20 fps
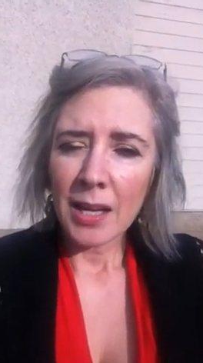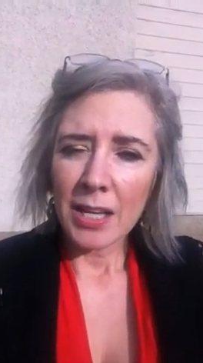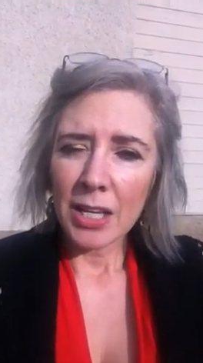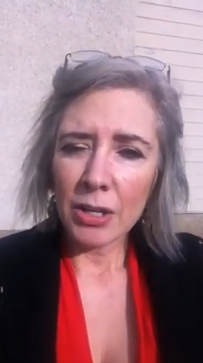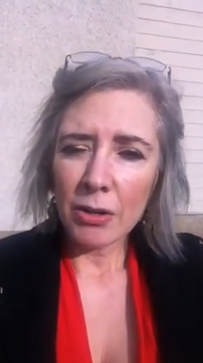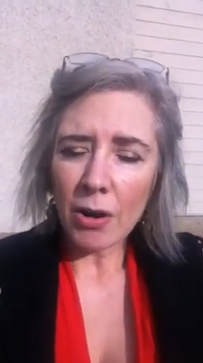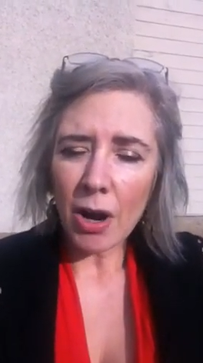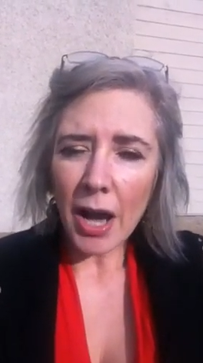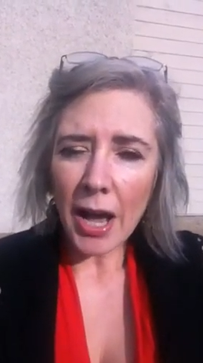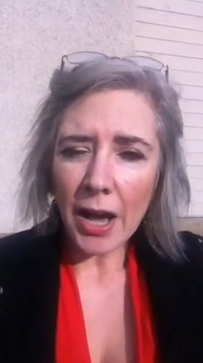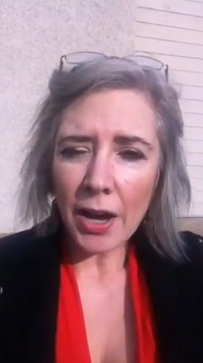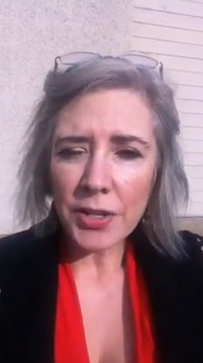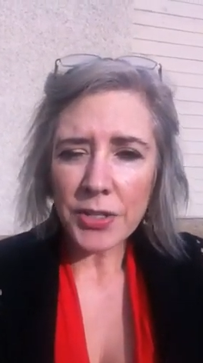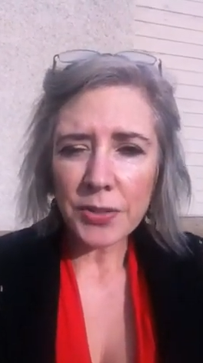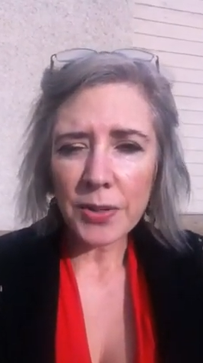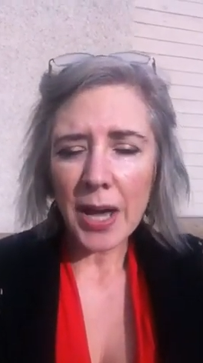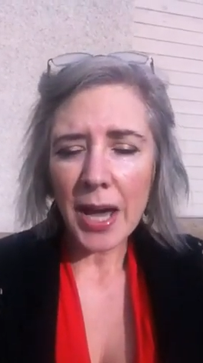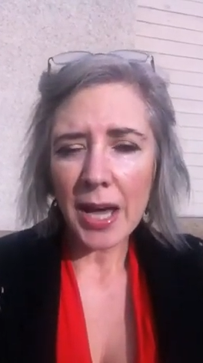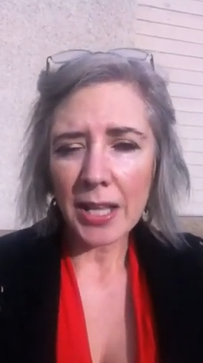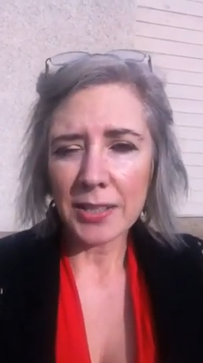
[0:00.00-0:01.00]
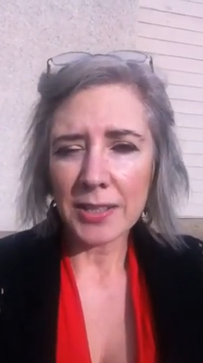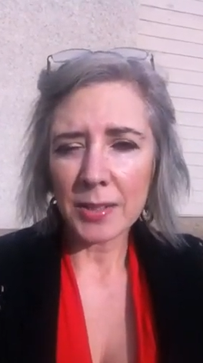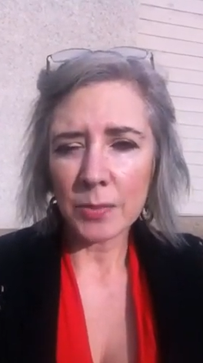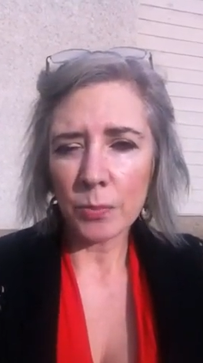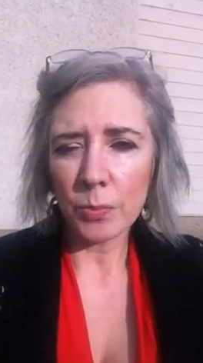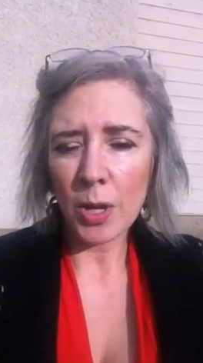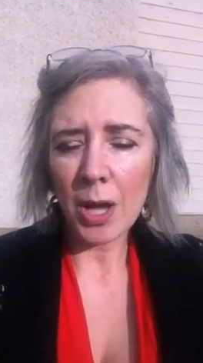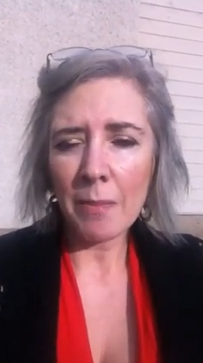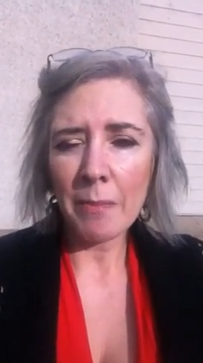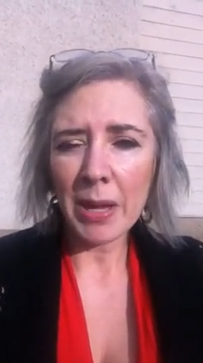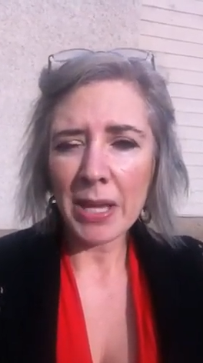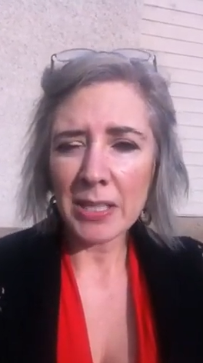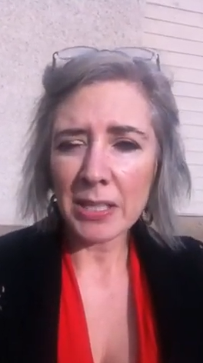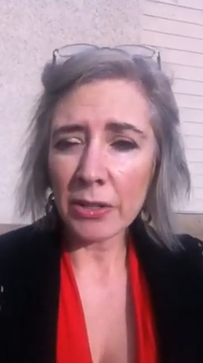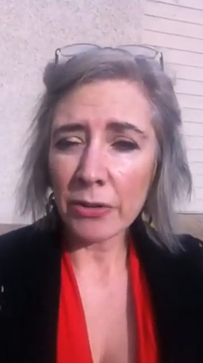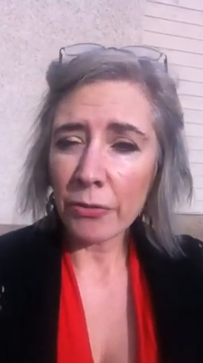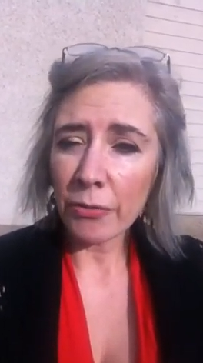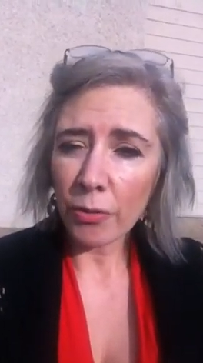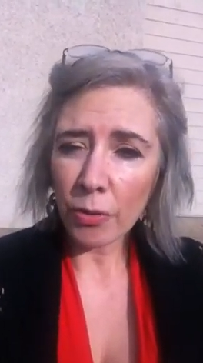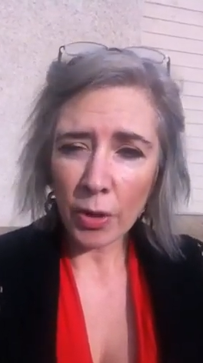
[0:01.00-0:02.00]
You, I also had some
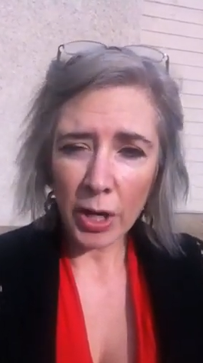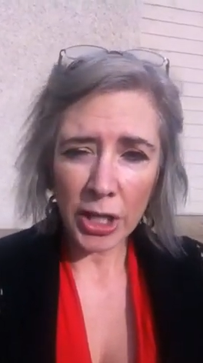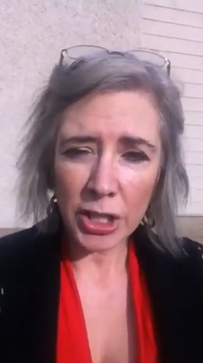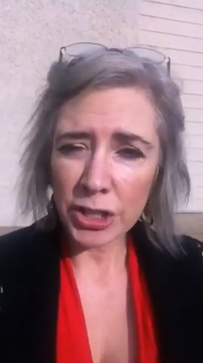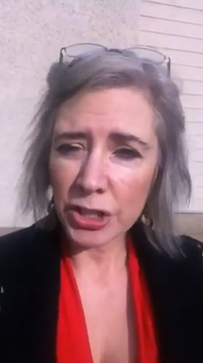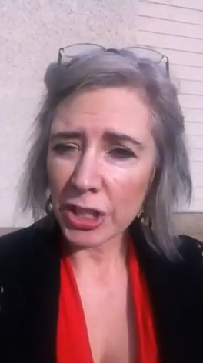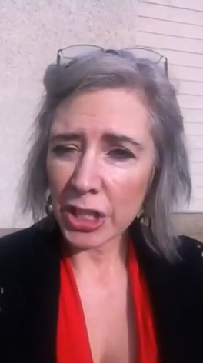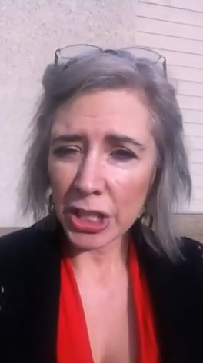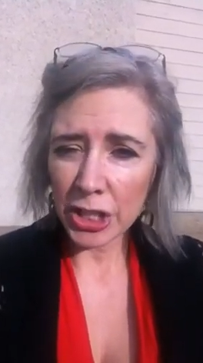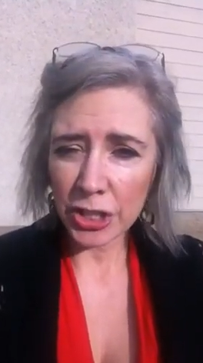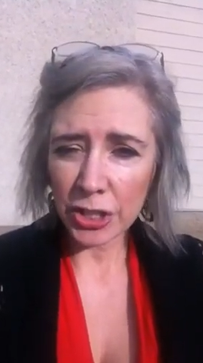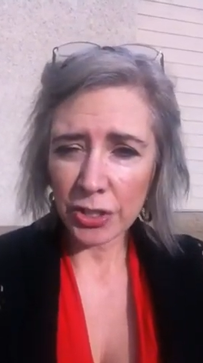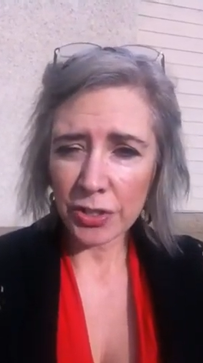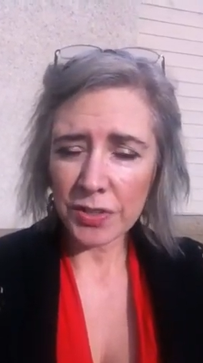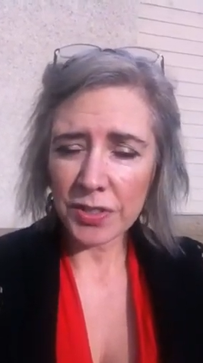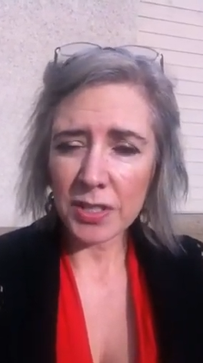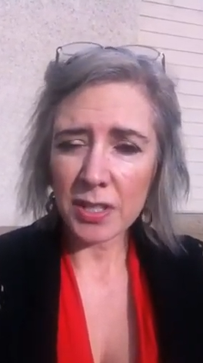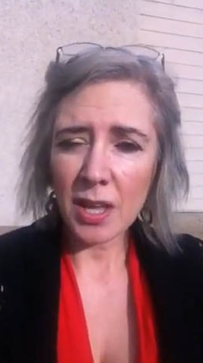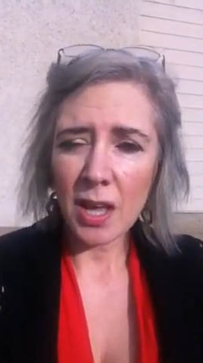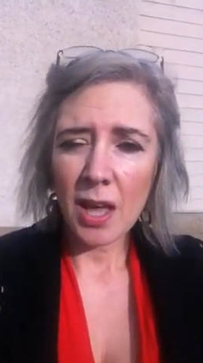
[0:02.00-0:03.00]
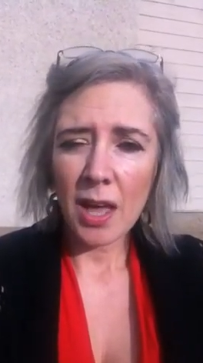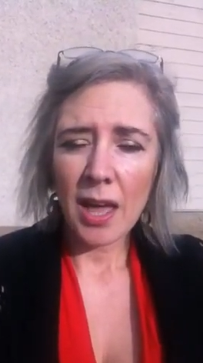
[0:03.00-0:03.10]
amazing 4 H teachers